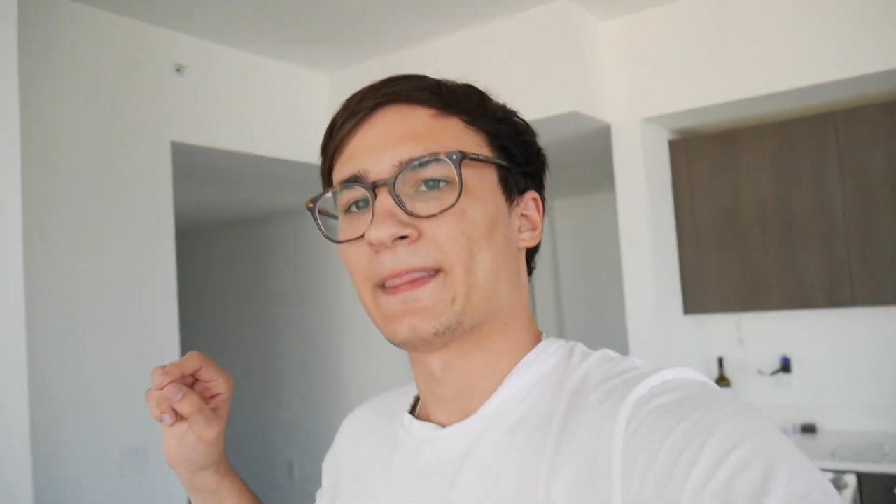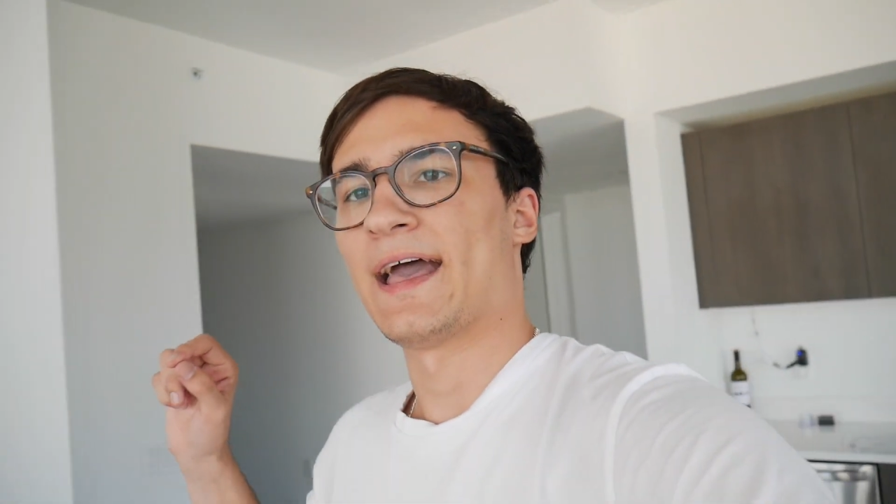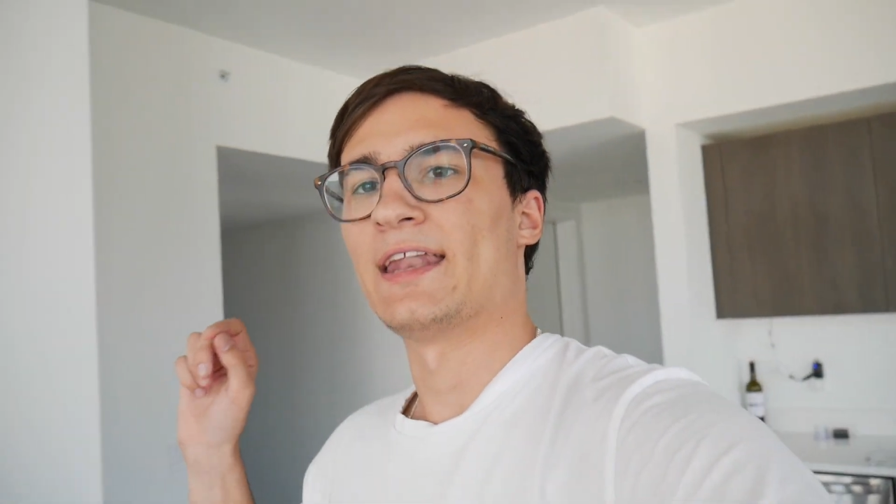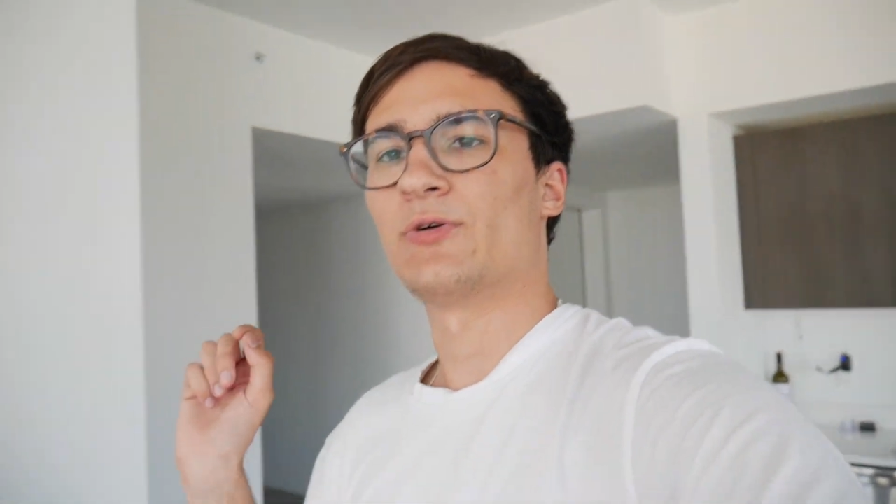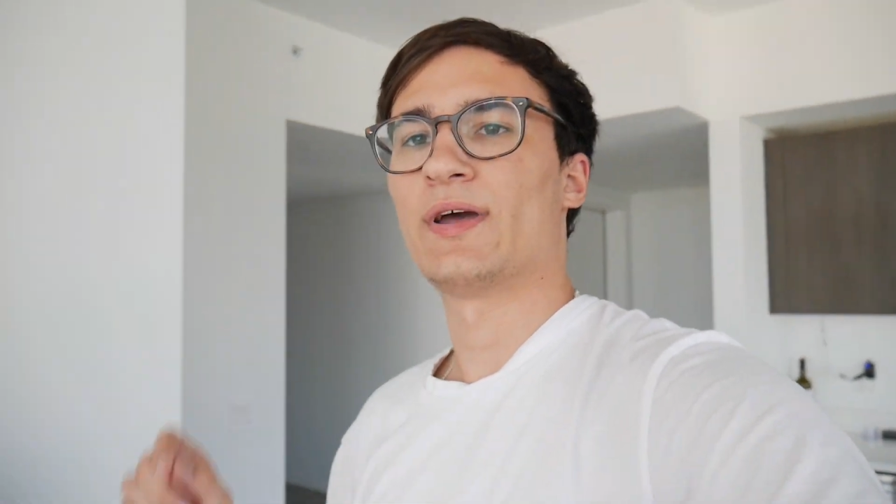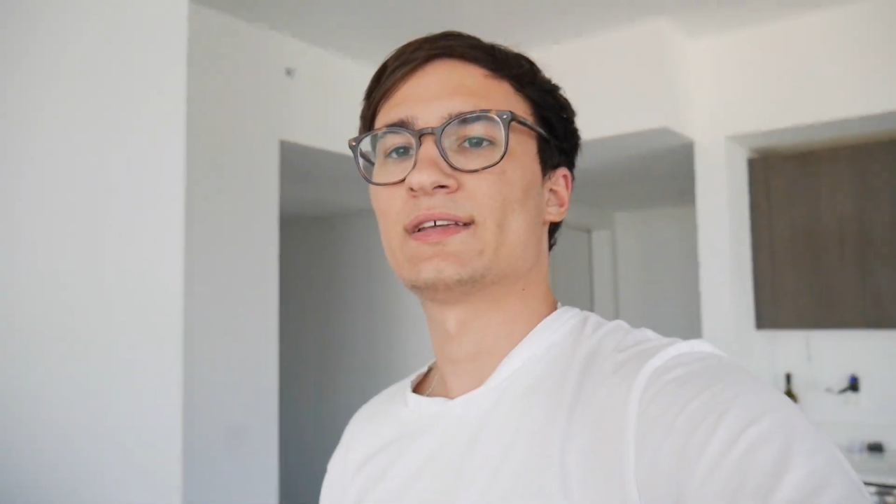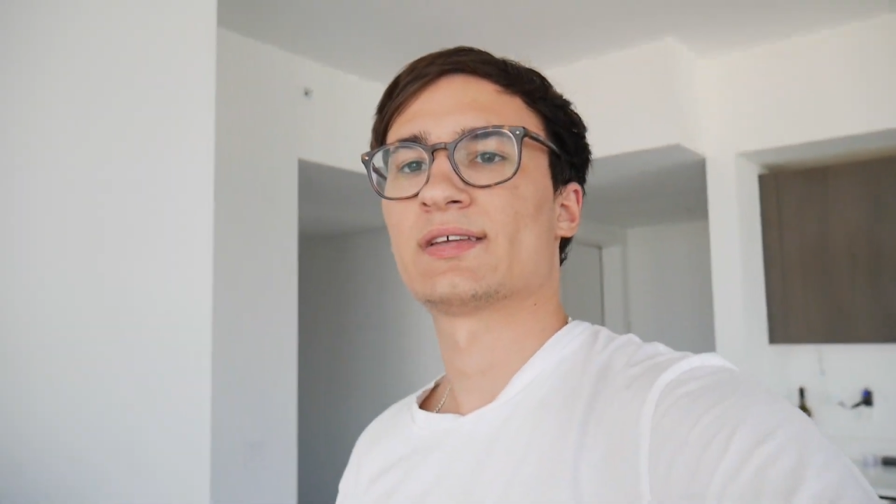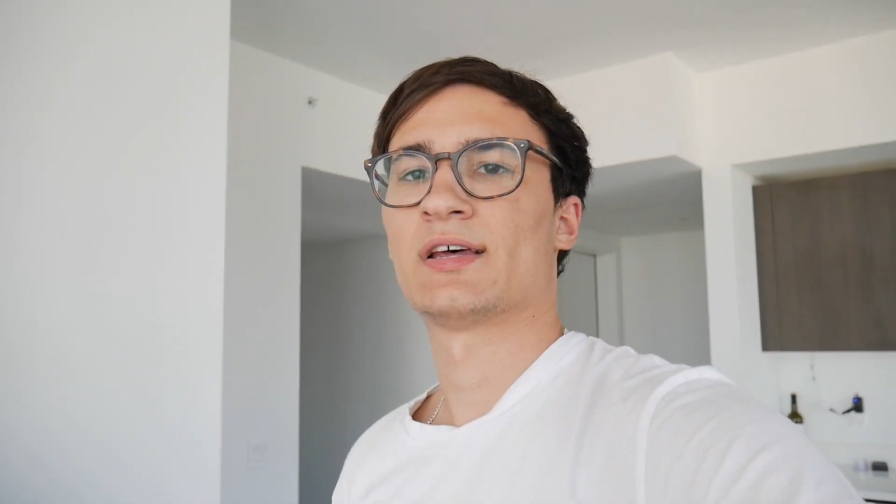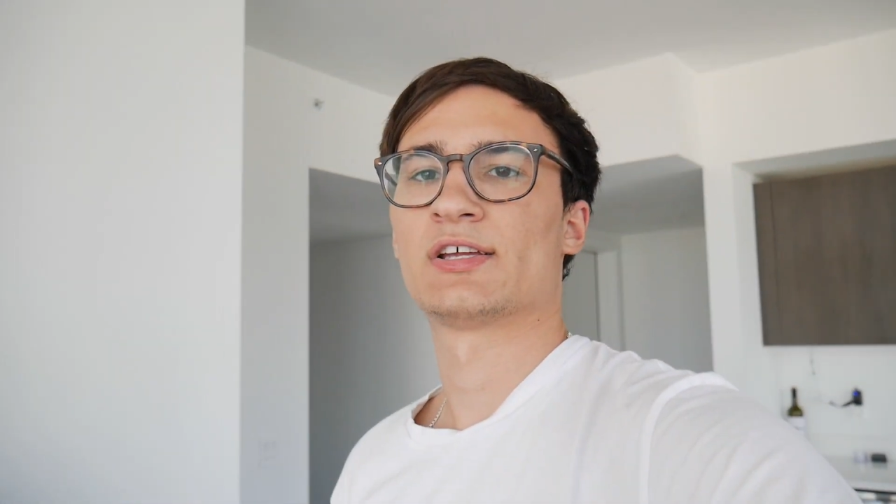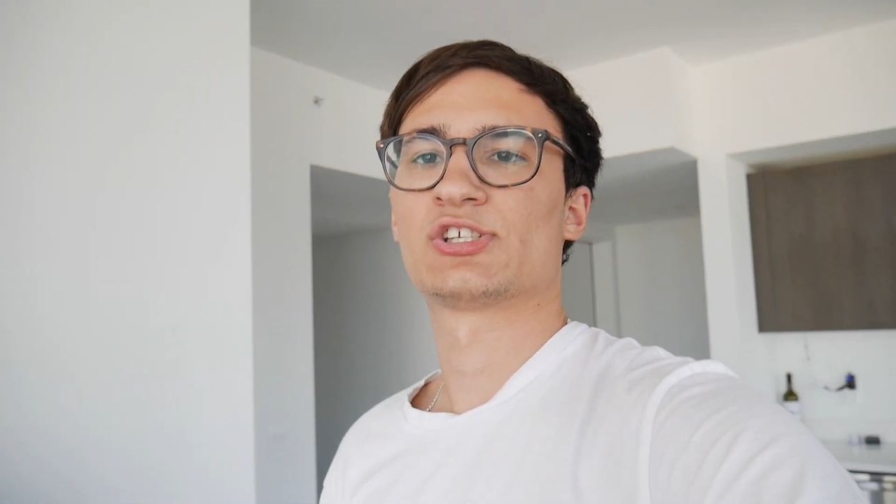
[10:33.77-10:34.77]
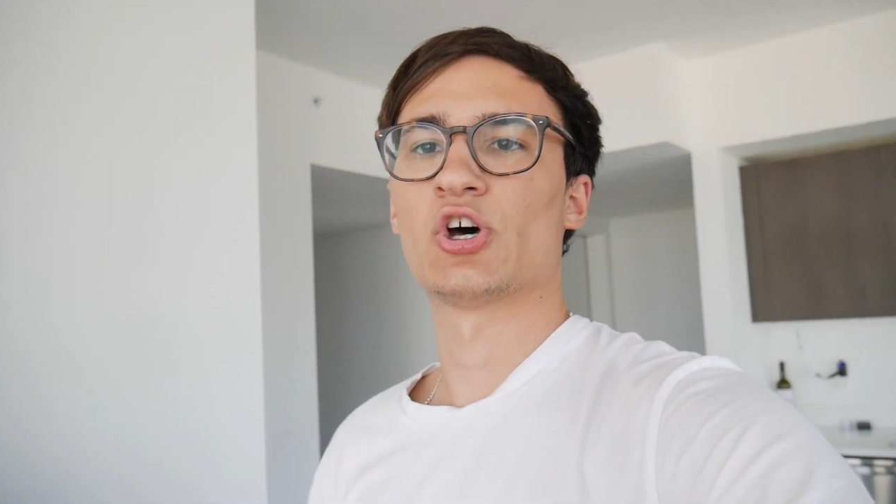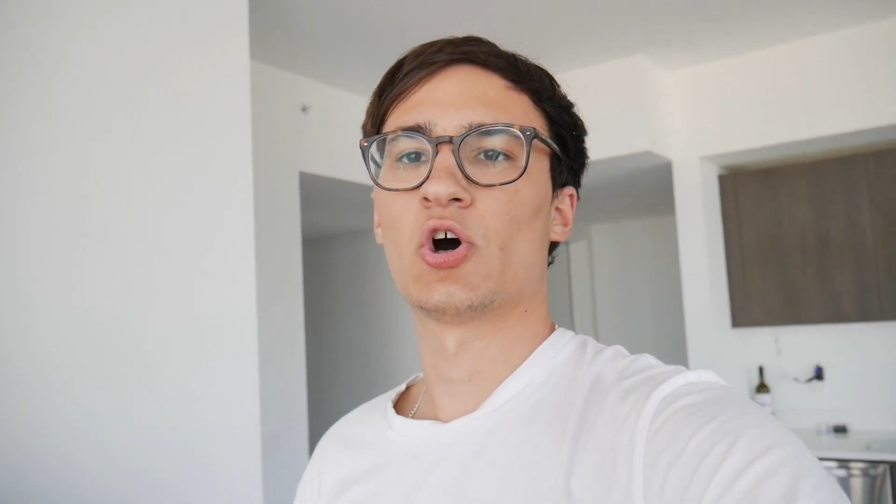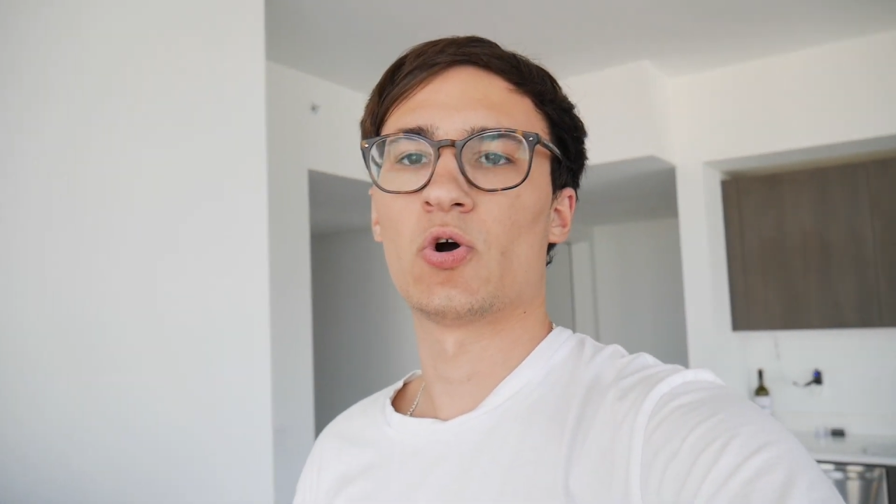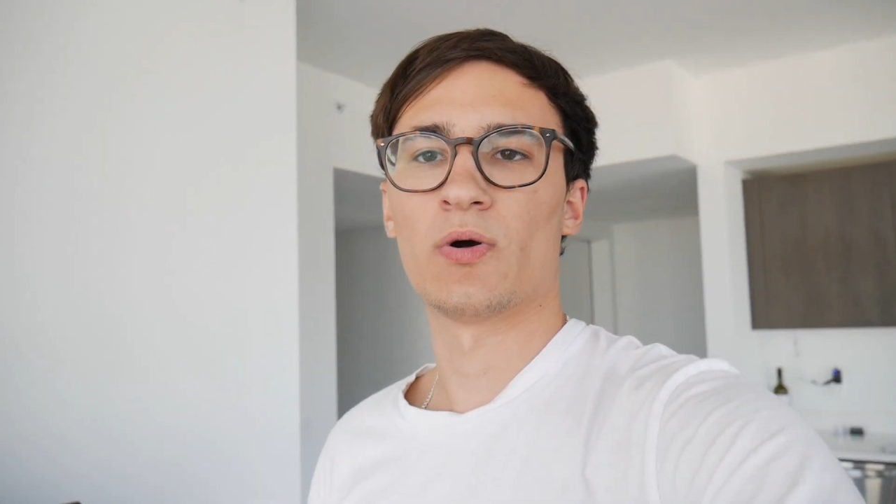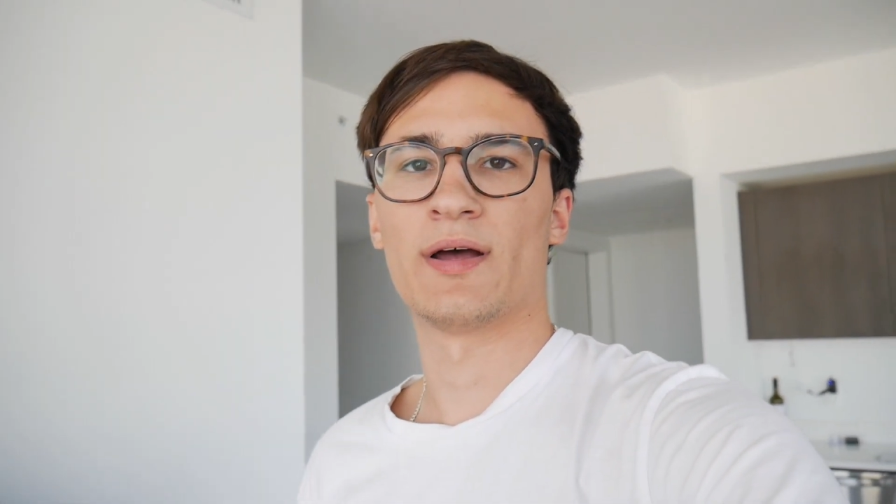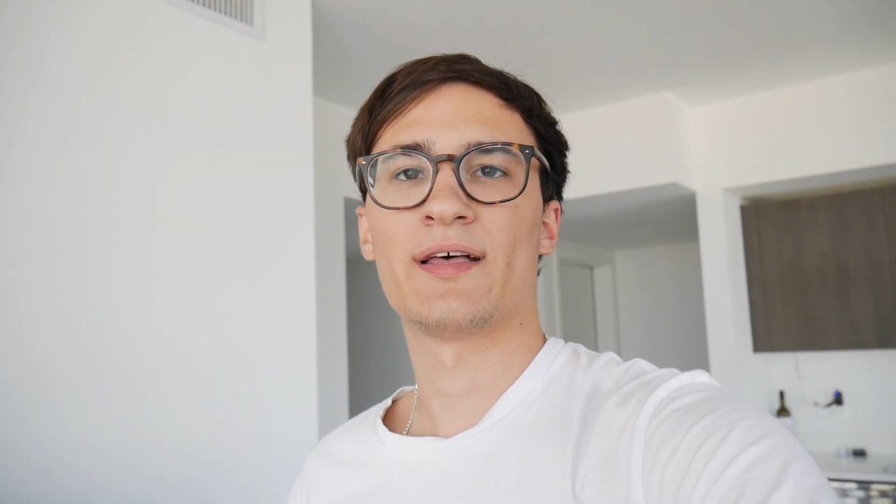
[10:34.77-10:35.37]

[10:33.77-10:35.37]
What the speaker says: Anyways, so